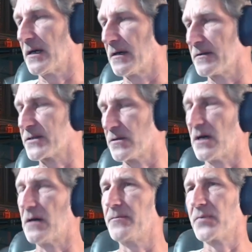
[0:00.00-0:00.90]
So
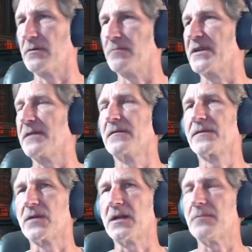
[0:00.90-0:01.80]
I'll probably
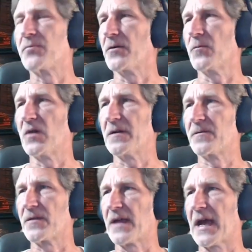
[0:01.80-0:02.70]
3D print one
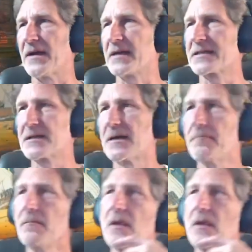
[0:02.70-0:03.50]
for that next time.